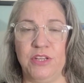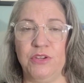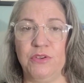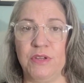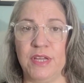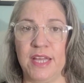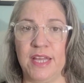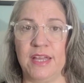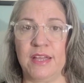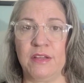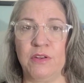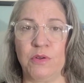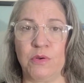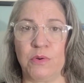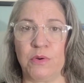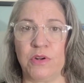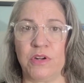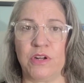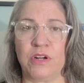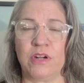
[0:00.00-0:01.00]
You can
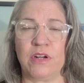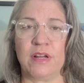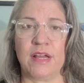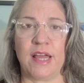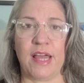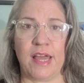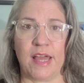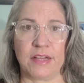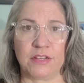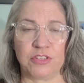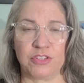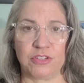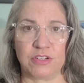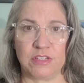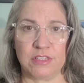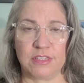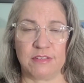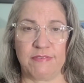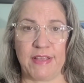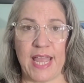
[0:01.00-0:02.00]
order
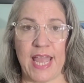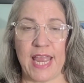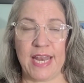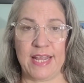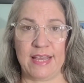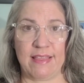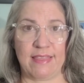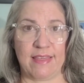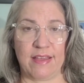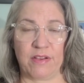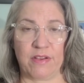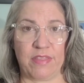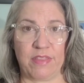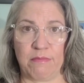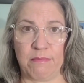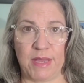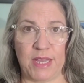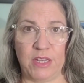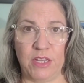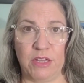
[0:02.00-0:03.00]
extras of anything on
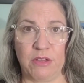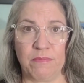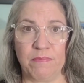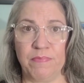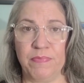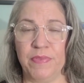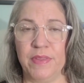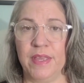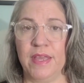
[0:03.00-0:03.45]
the menu.